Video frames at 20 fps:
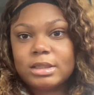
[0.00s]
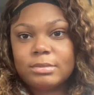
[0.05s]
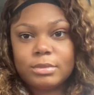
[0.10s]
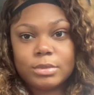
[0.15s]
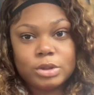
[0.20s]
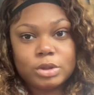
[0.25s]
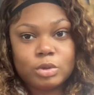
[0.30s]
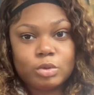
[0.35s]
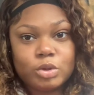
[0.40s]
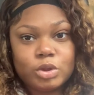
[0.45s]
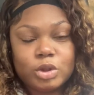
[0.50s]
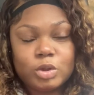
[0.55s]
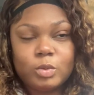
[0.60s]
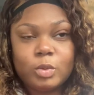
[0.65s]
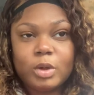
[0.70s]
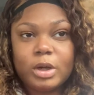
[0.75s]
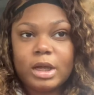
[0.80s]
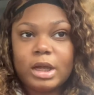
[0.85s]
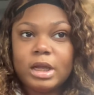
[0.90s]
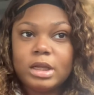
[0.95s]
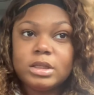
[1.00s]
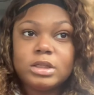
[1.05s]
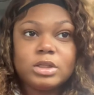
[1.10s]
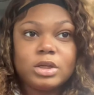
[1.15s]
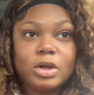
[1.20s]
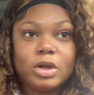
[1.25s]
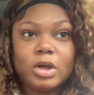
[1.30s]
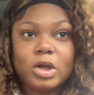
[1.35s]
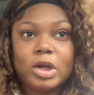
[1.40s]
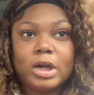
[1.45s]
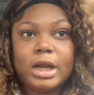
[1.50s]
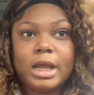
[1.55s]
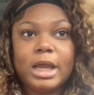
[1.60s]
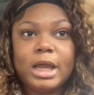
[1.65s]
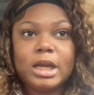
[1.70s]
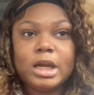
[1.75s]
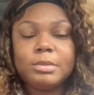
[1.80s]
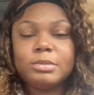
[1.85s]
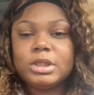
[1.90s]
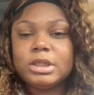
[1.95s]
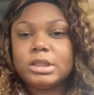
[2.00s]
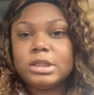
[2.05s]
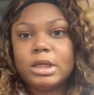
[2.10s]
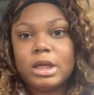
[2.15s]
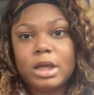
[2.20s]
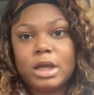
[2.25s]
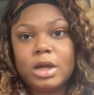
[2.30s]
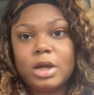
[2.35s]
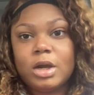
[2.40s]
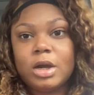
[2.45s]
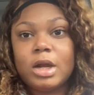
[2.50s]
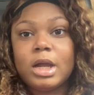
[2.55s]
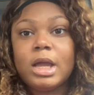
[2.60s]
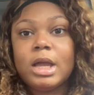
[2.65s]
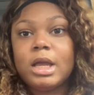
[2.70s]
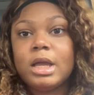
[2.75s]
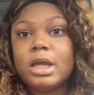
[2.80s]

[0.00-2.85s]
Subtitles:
I'm a social work intern, and I'm just here